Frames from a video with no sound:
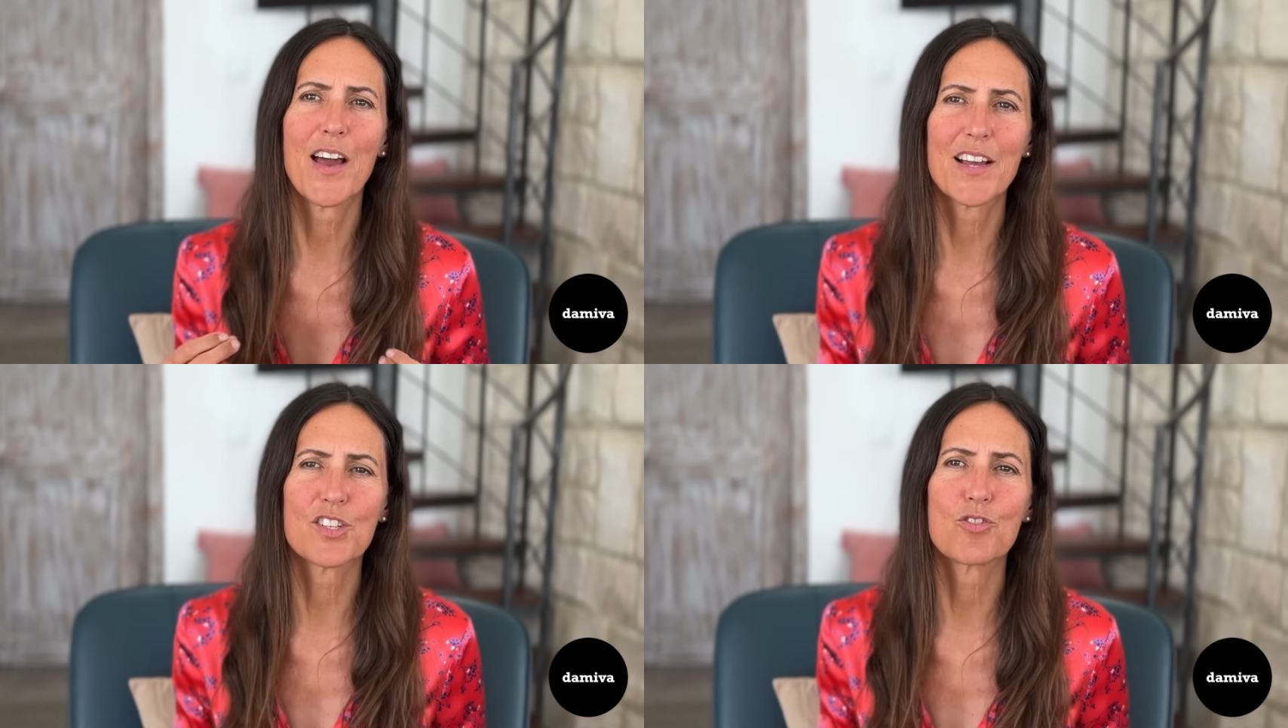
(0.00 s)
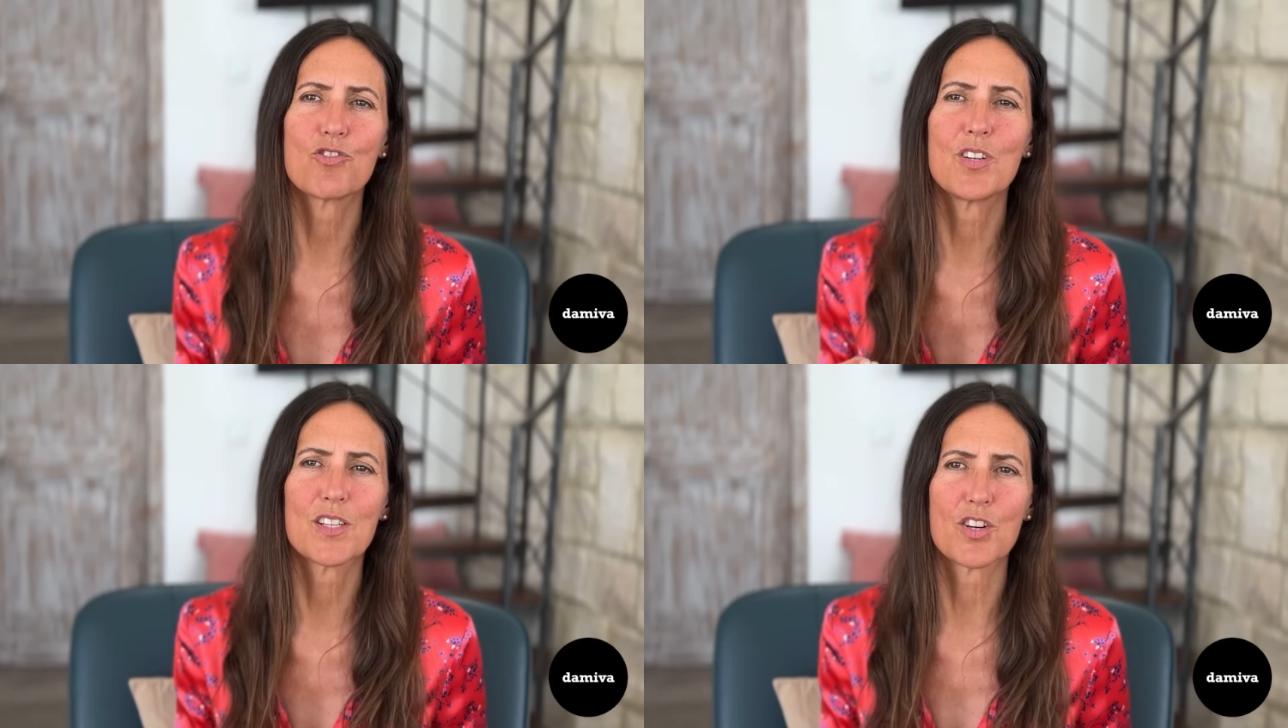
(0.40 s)

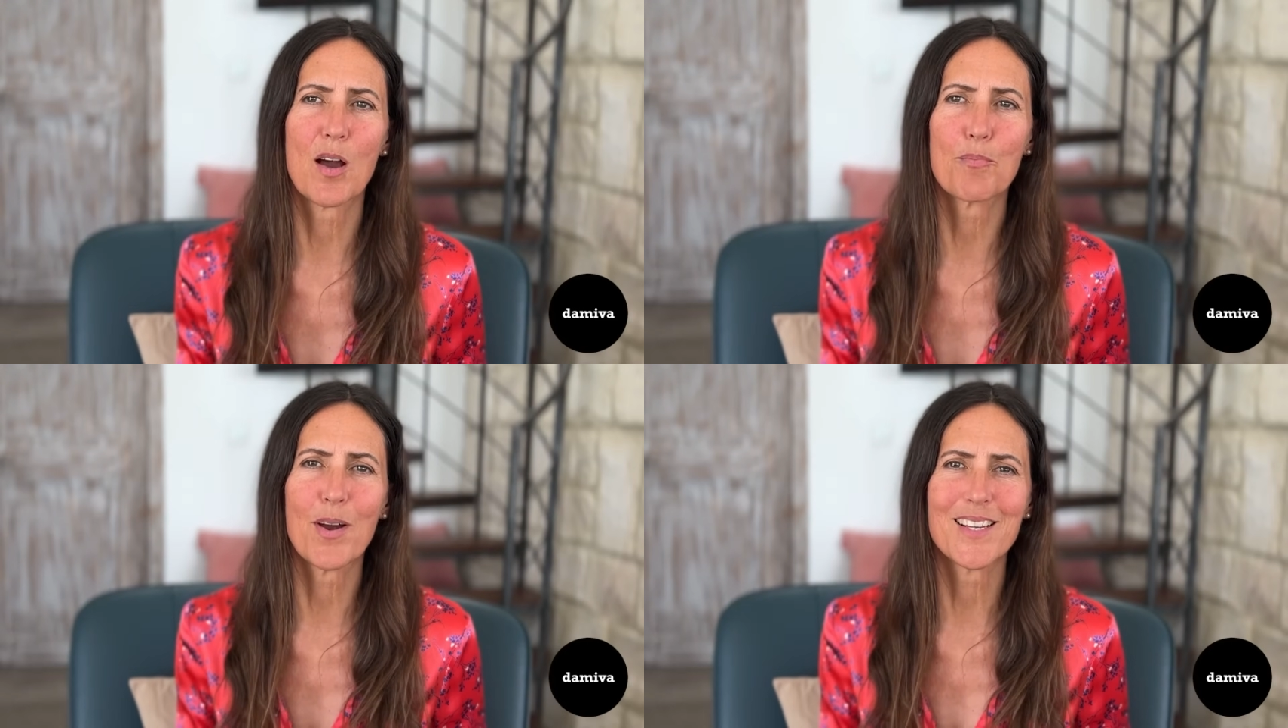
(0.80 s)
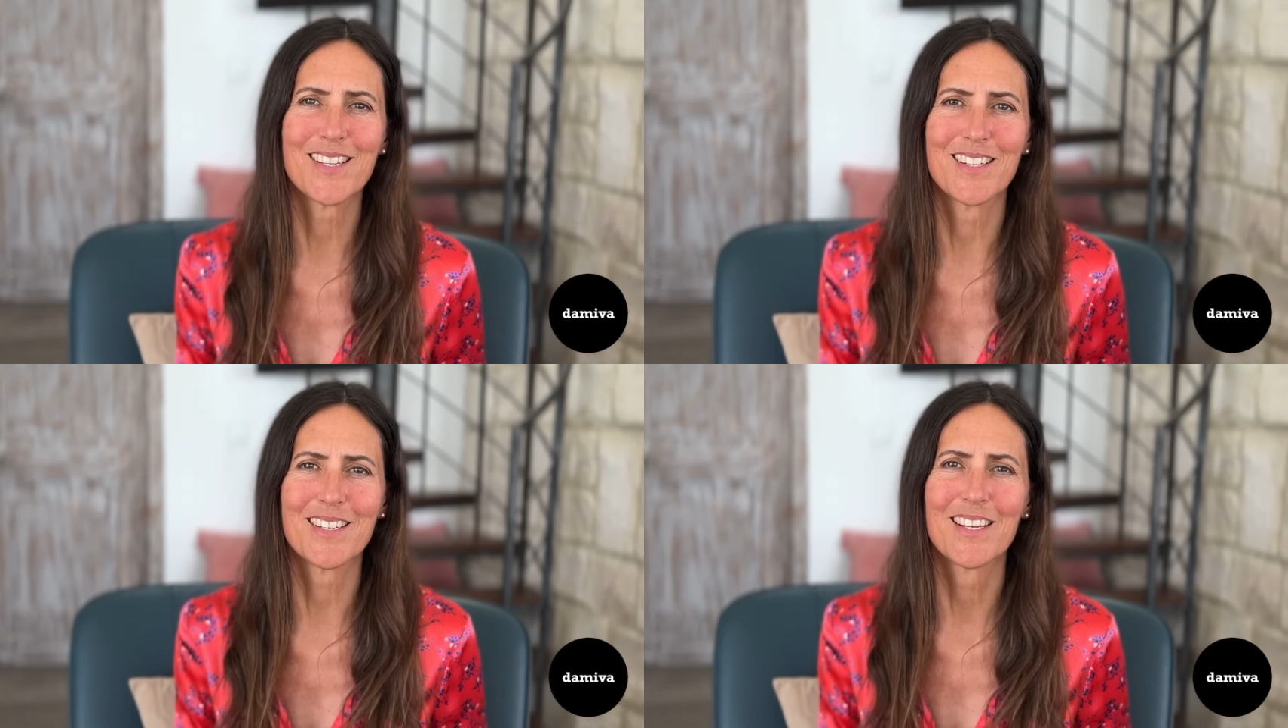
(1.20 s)
estrogen is not
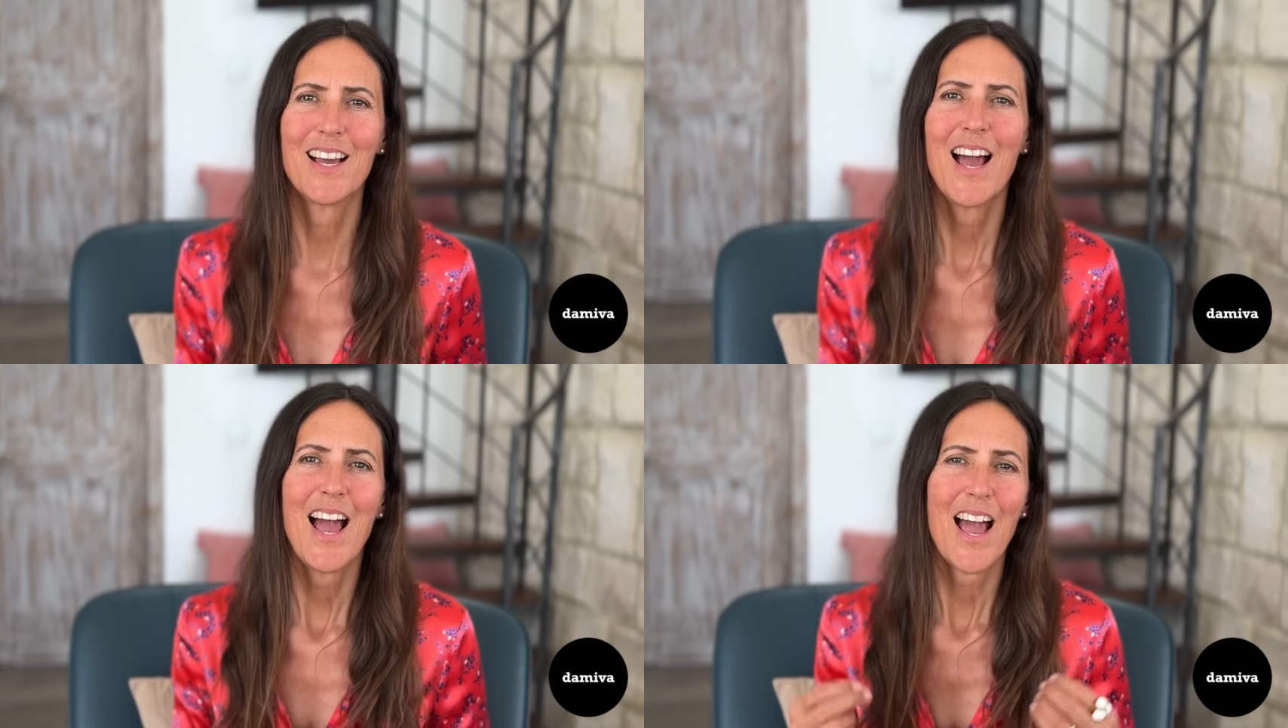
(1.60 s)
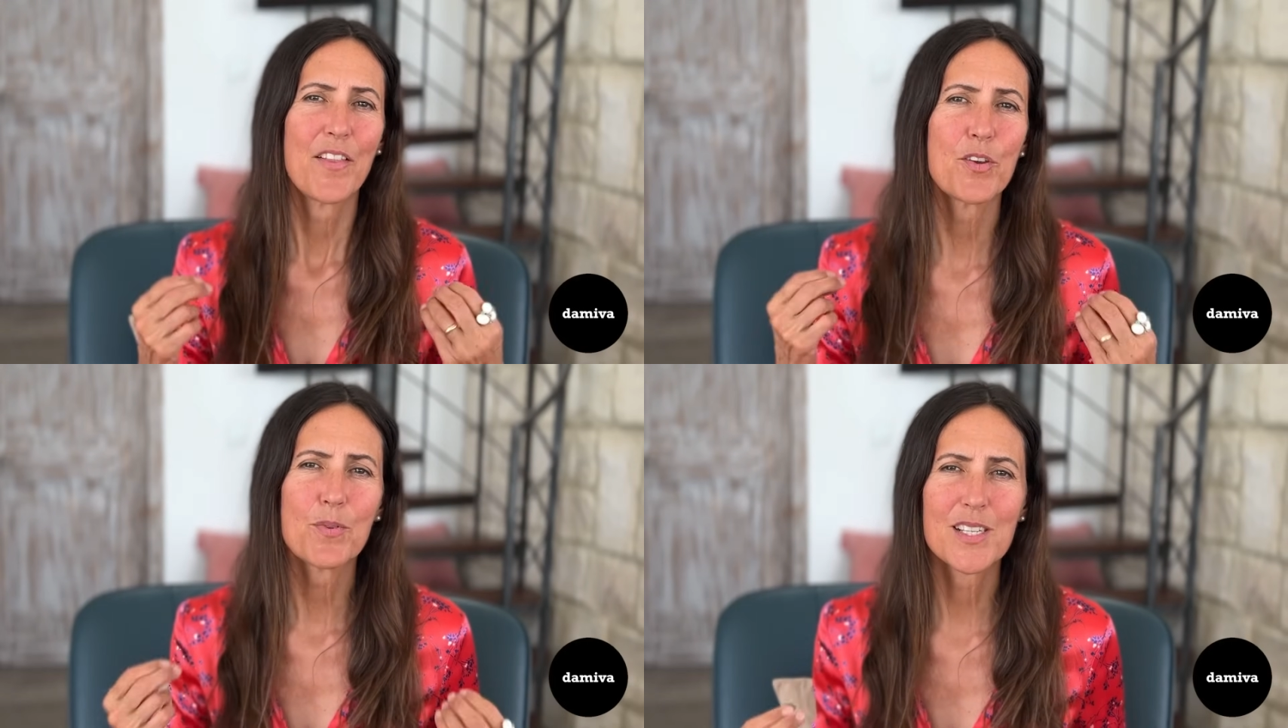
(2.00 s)
present,
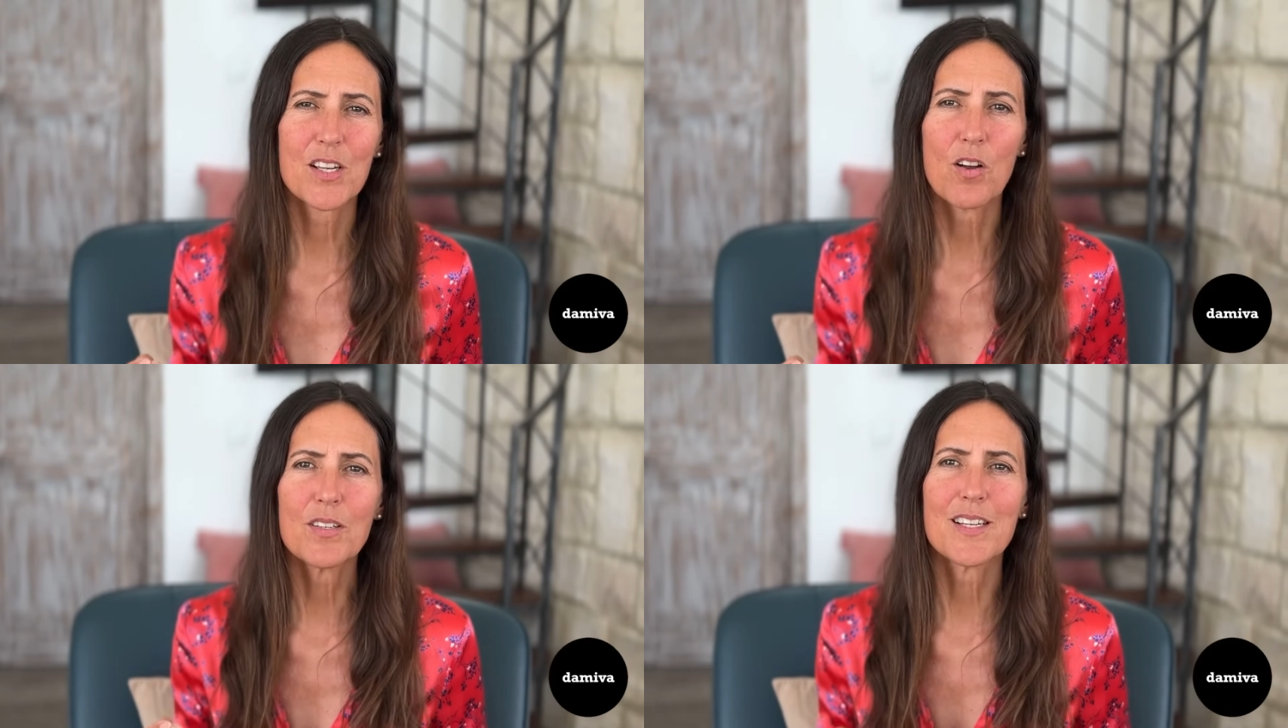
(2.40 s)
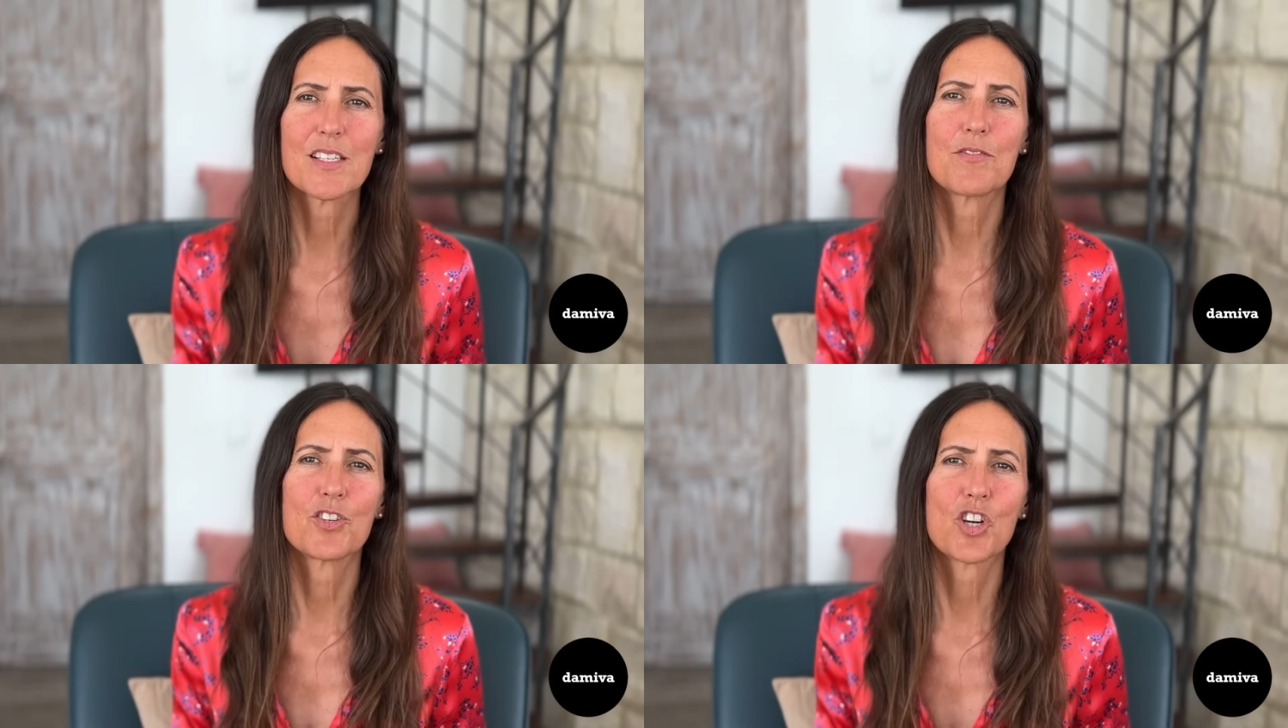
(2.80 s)
and the result is
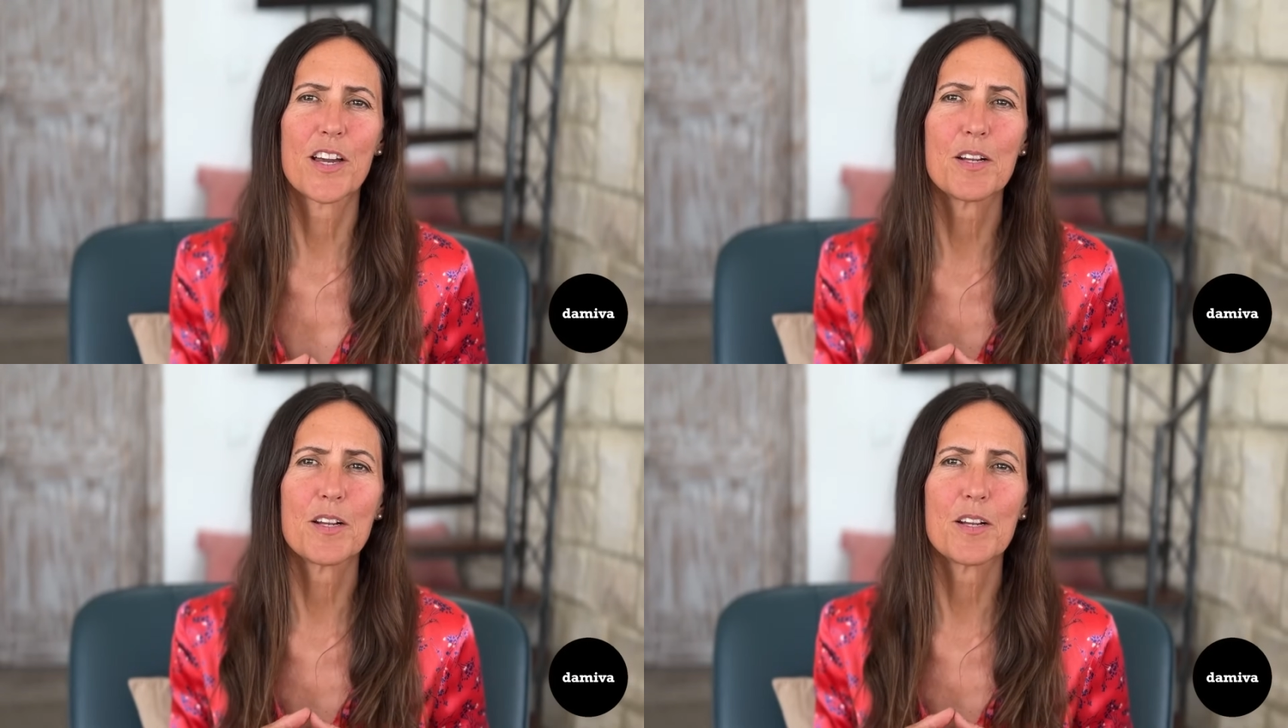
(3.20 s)
the vagina